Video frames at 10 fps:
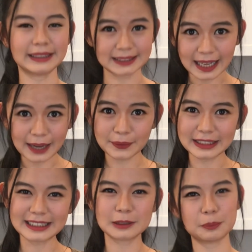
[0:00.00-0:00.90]
the
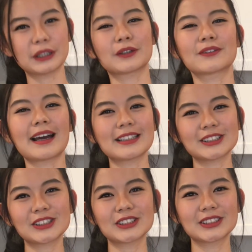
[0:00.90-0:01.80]
Taiwanese pickled
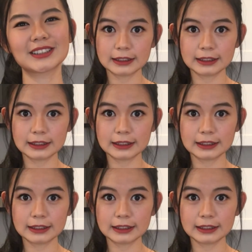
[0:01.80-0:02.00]
radish.